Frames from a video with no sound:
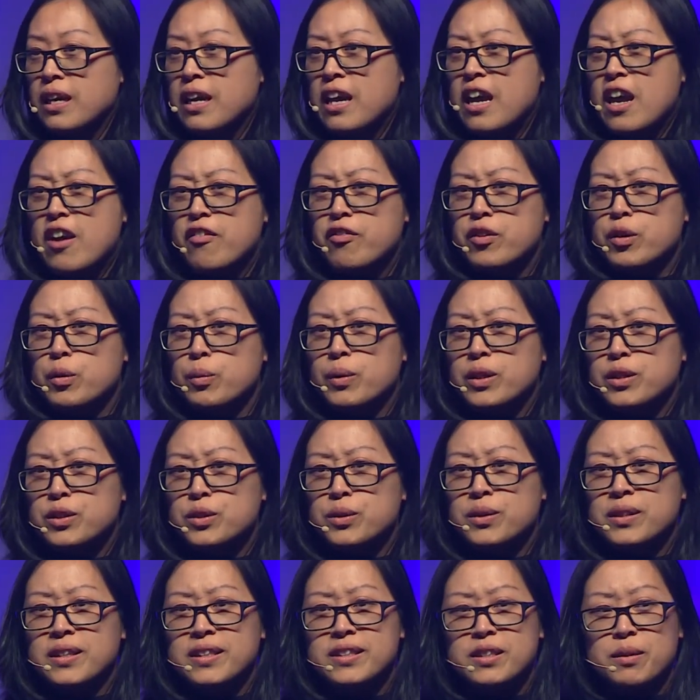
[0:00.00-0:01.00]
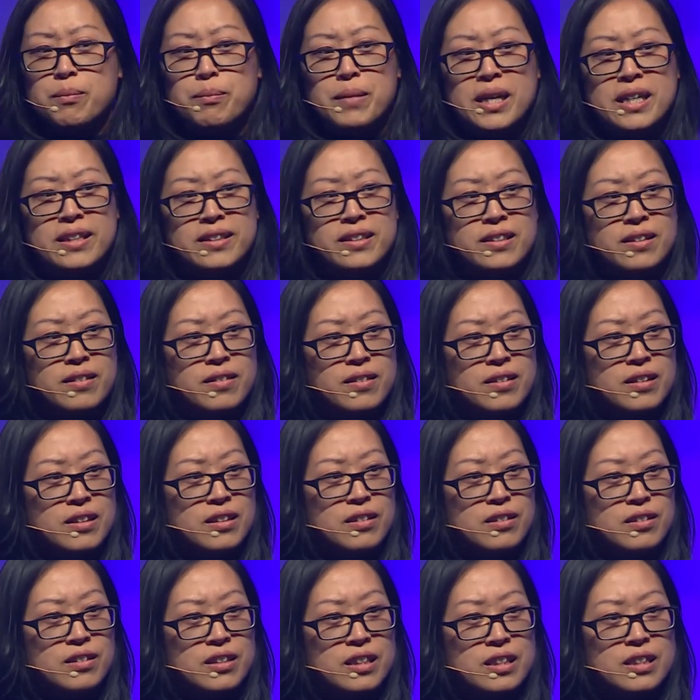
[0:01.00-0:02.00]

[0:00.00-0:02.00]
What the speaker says: everyone doing these amazing things.